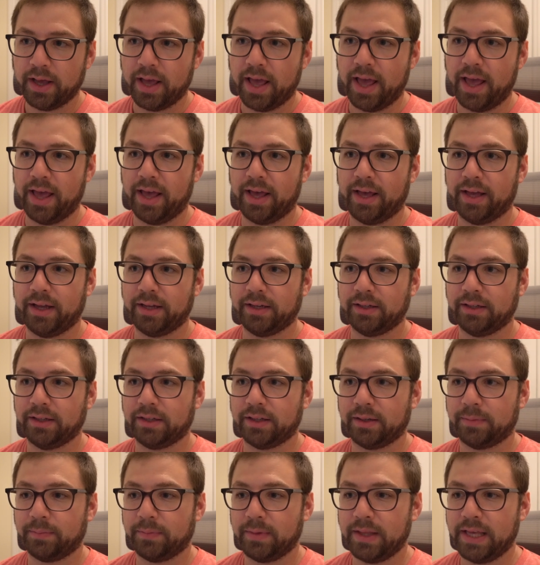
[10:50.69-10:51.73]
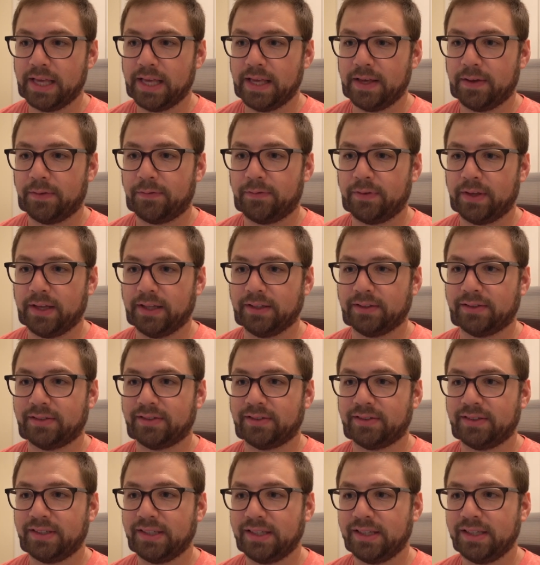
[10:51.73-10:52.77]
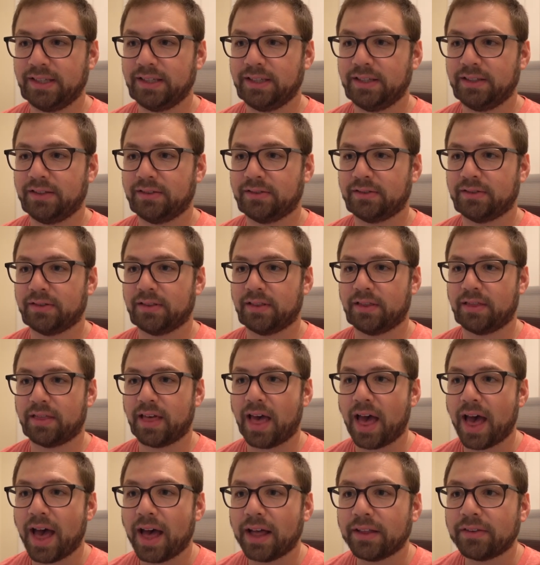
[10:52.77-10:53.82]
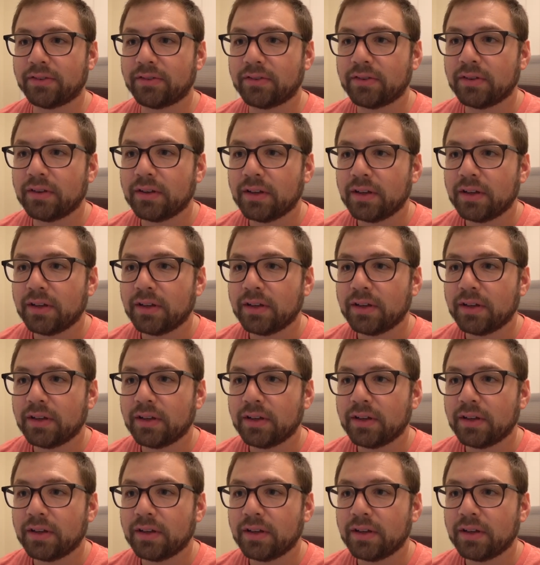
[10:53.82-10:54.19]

And if it sees that